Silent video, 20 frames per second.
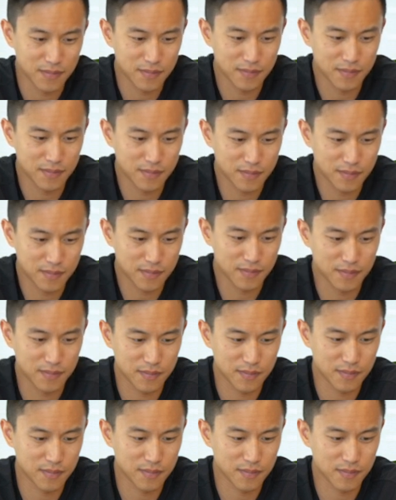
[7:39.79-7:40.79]

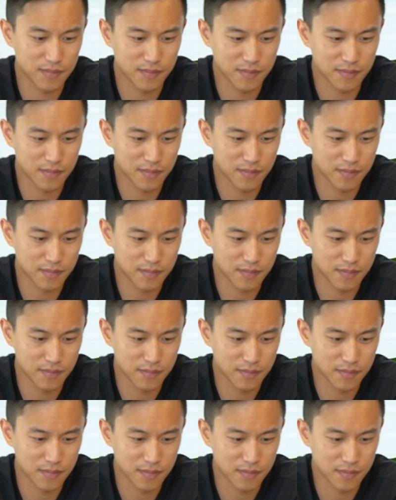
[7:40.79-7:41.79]

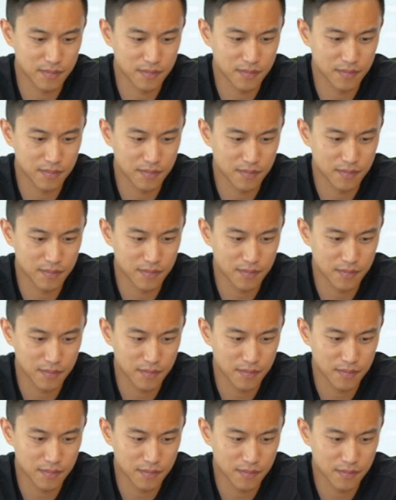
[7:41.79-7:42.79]

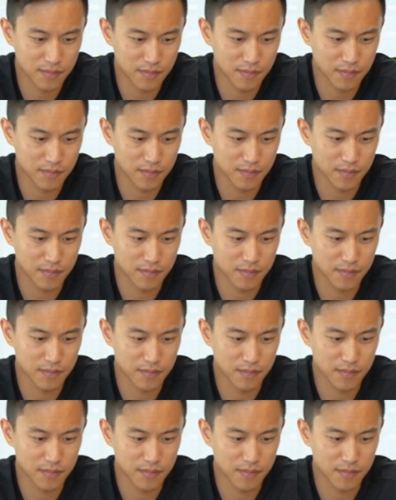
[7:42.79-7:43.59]
[no speech]